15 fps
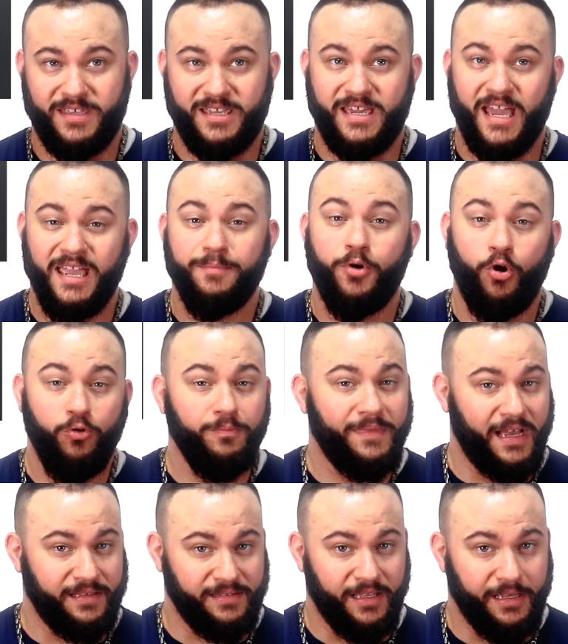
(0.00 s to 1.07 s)
Came home
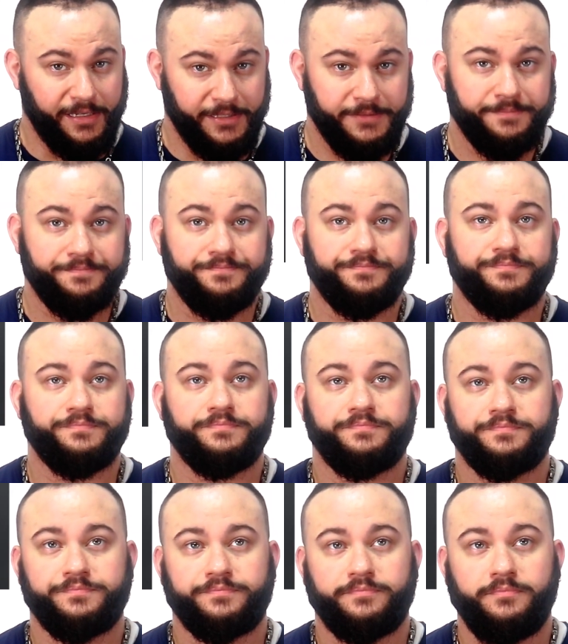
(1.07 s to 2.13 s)
that day,
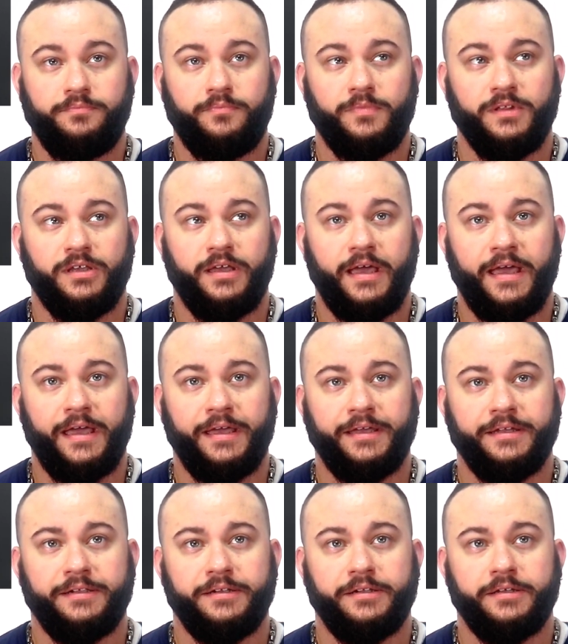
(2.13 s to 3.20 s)

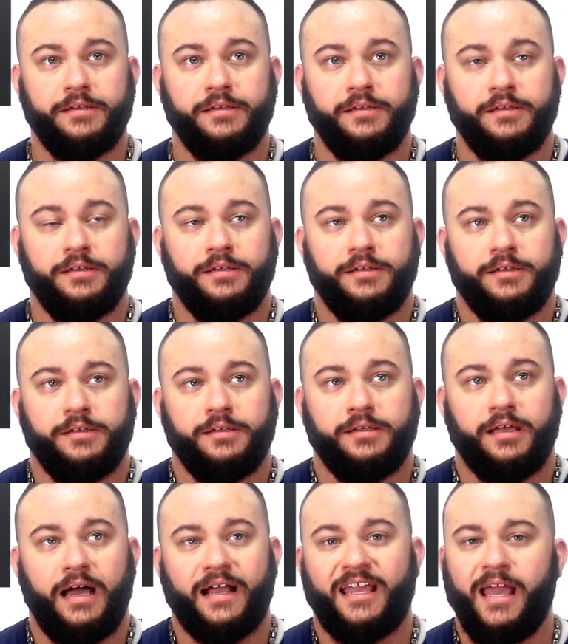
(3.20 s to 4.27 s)
and
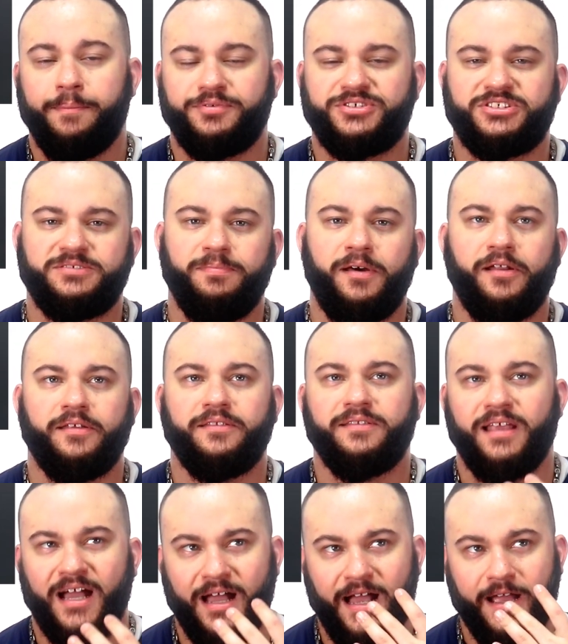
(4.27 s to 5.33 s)
I kept
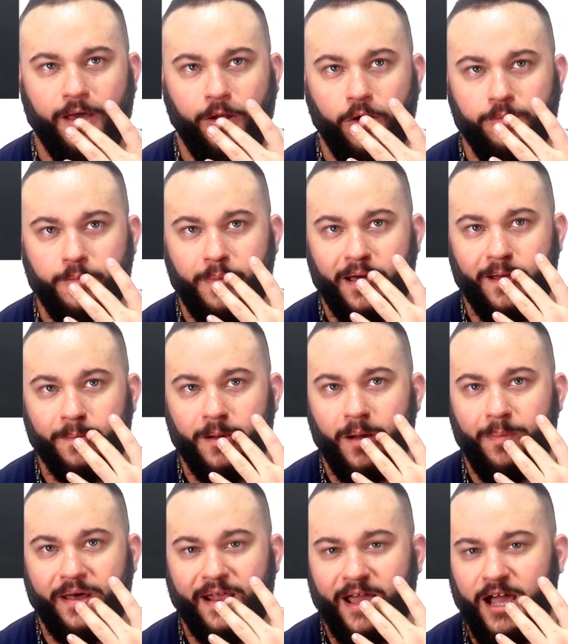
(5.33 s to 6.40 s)
smelling. I got home
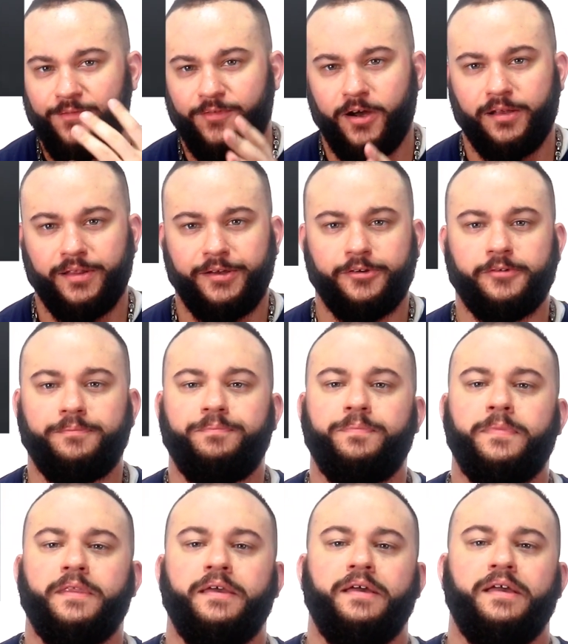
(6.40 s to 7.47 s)
about a half hour later.
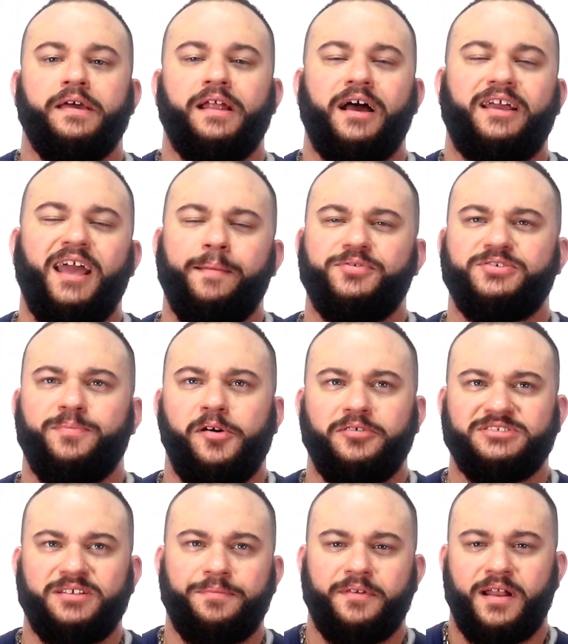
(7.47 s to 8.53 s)
I kept
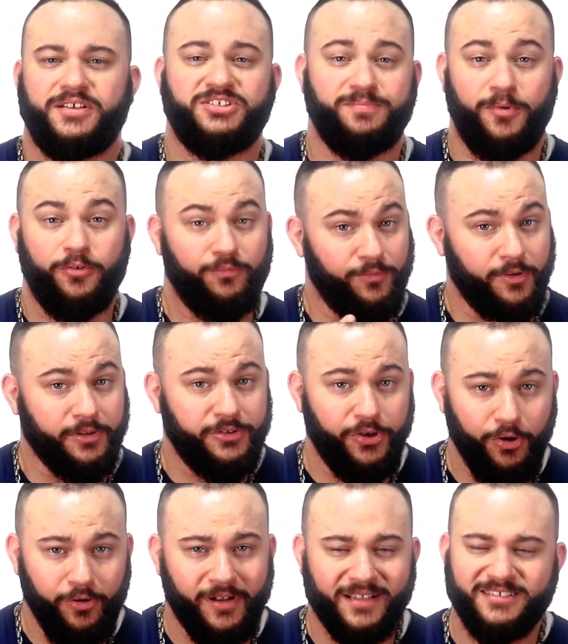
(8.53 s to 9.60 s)
smelling something that smelled really
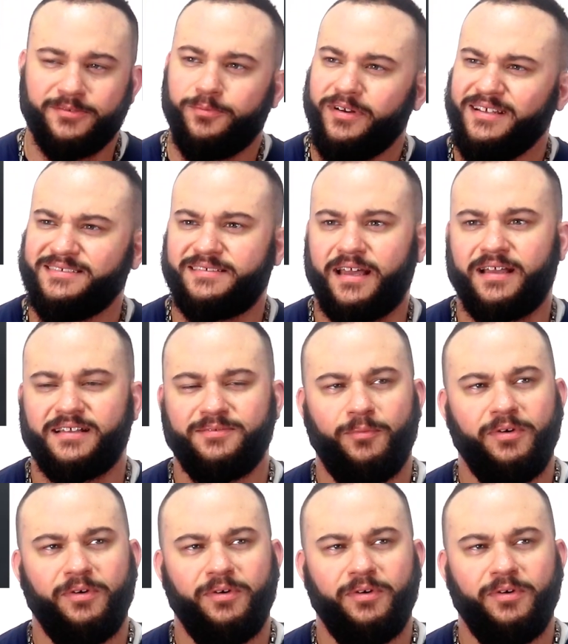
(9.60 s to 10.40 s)
good. I said, "What is that?"